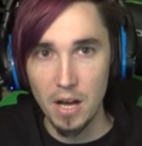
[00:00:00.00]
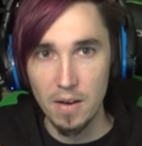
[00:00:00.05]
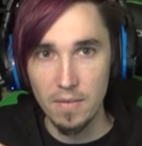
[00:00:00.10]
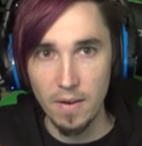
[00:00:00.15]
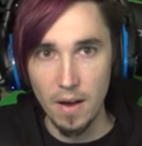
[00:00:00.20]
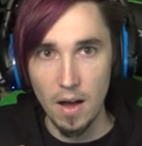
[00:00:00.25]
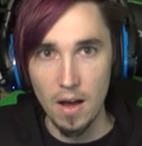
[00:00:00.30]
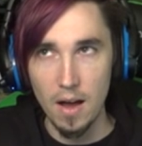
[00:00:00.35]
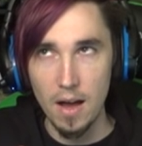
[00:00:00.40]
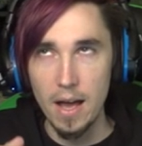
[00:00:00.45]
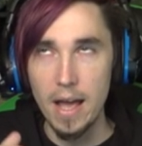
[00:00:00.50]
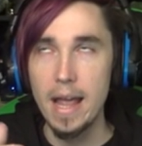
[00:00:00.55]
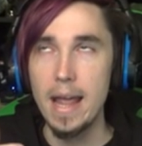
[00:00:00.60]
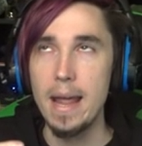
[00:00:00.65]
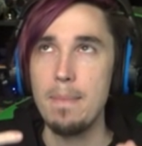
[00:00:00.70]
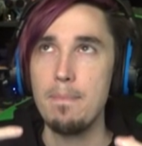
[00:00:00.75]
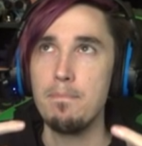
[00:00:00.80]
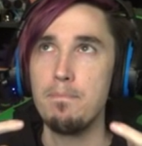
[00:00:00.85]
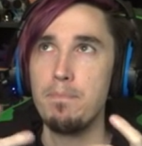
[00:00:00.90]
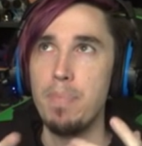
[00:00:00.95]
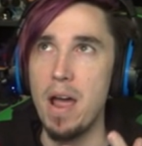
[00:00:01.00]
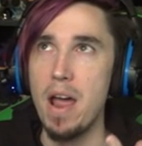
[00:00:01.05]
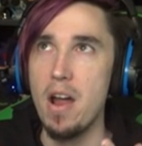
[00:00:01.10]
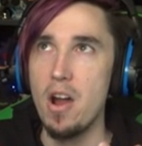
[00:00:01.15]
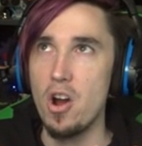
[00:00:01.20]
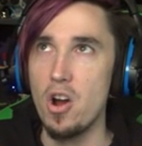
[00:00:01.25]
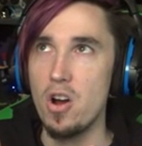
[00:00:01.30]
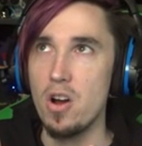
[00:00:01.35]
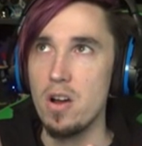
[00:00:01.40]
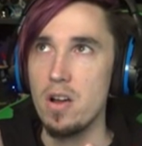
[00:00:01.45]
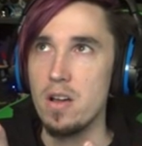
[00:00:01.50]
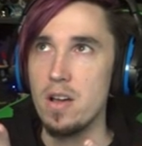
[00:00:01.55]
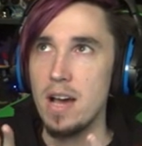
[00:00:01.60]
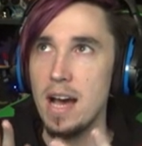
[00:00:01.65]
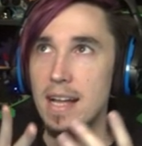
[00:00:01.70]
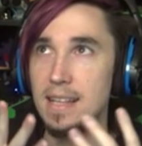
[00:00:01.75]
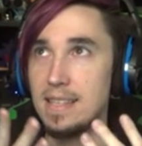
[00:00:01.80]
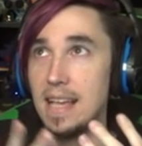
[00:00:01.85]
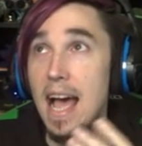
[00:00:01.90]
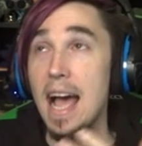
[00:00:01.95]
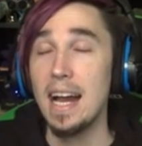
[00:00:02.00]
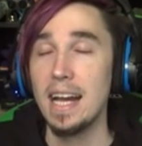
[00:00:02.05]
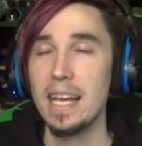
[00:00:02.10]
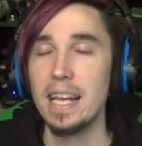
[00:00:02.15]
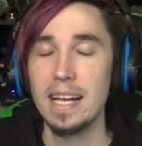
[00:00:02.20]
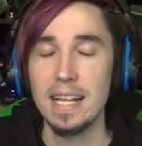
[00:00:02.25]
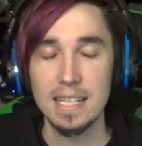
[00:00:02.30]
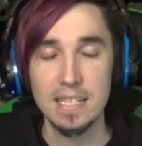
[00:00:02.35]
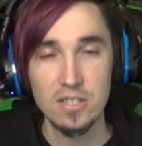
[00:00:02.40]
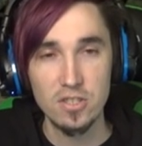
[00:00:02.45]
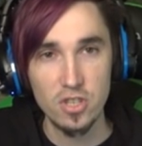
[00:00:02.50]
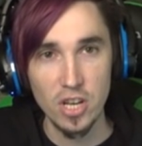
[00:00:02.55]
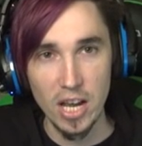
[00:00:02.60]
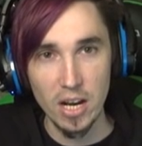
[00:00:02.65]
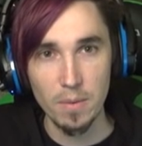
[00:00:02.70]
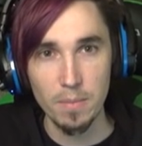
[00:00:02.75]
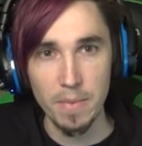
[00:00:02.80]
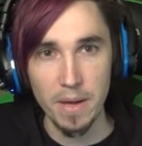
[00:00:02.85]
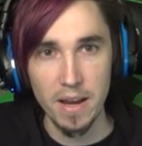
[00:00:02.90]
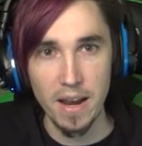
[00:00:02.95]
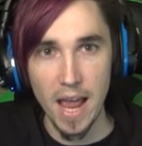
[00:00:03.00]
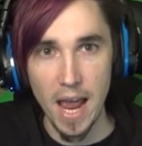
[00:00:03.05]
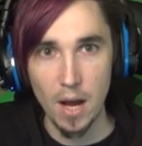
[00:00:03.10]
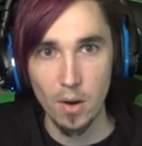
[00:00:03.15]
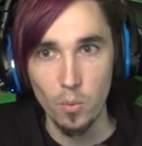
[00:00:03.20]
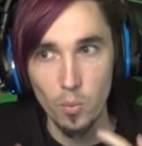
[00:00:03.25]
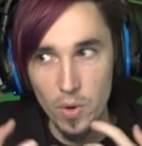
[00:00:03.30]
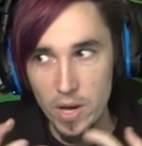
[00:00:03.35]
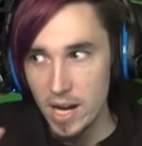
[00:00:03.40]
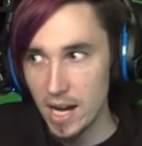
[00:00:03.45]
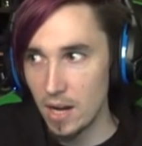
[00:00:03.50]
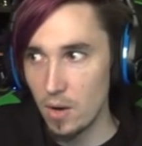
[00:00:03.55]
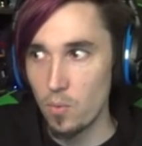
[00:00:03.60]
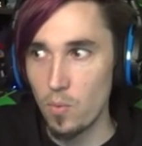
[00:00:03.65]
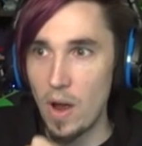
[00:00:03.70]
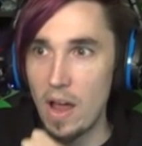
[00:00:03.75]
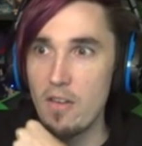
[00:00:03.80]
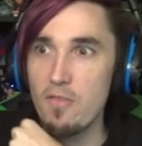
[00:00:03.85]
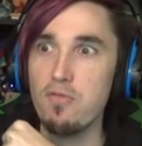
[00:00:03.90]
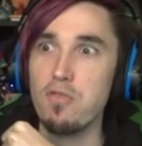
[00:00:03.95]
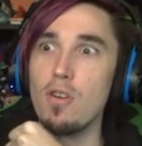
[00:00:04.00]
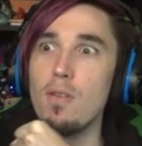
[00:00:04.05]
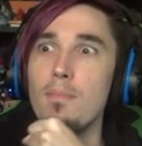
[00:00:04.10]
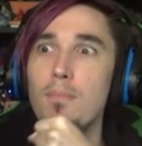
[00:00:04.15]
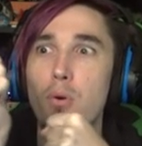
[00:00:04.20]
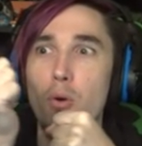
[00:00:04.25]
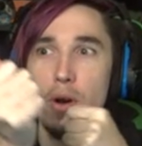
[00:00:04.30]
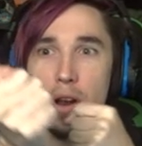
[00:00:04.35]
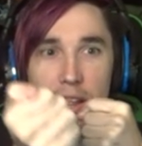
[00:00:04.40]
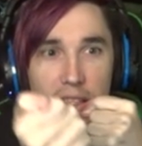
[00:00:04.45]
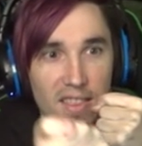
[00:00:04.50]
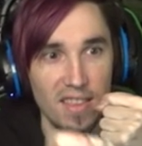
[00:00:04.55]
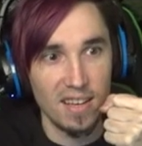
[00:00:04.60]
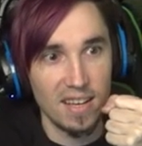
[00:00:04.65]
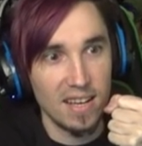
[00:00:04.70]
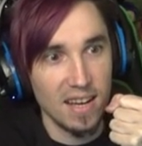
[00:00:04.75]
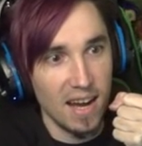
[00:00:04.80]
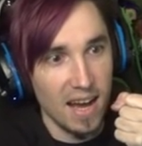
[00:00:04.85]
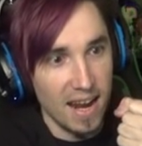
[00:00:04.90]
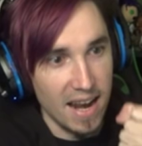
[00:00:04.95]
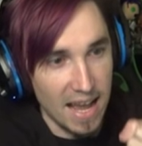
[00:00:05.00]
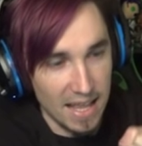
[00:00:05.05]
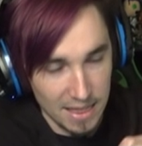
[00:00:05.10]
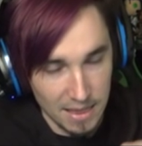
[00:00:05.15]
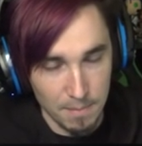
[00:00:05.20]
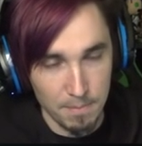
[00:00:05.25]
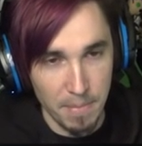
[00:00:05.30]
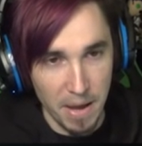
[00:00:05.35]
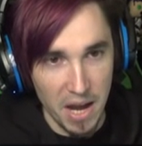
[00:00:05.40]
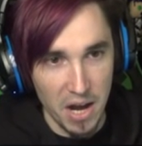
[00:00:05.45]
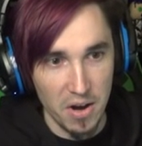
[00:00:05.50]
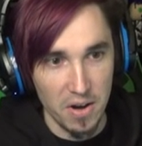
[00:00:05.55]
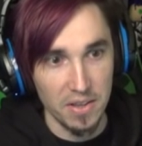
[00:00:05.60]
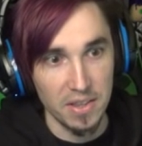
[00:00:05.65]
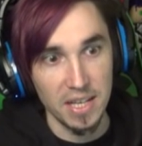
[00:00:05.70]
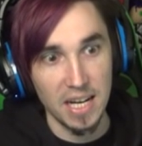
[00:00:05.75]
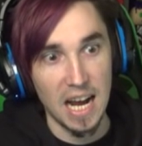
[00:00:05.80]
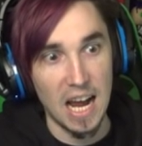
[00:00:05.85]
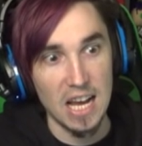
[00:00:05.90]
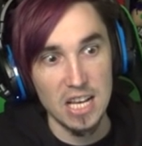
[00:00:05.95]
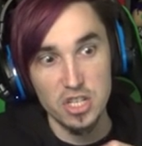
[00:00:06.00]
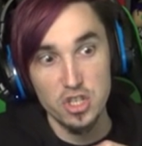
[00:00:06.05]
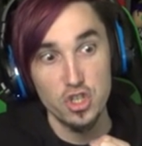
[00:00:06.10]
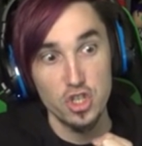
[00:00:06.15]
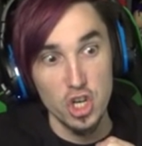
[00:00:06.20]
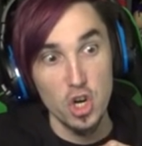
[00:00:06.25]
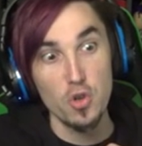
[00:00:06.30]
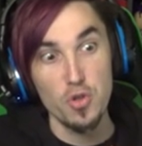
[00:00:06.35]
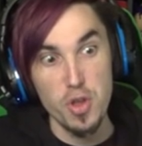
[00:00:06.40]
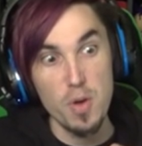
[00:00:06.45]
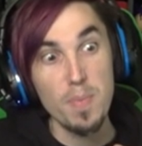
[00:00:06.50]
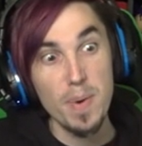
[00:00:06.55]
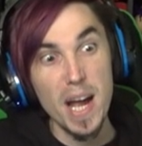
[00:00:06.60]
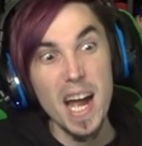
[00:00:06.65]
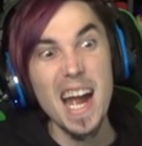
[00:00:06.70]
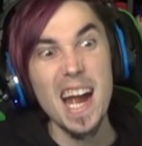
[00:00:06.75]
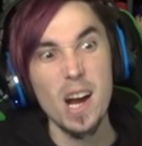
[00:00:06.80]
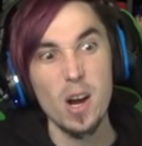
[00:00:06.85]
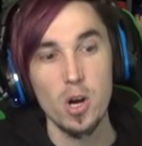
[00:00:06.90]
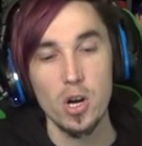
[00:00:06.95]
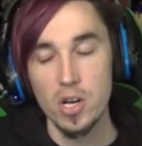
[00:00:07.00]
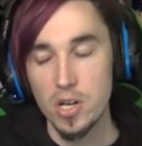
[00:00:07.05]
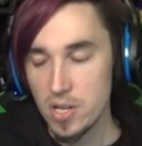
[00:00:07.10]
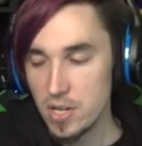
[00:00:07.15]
of a bear attacking a gentleman, and we got a rifle and pointed the gun at the bear, and the guys shoot the bear.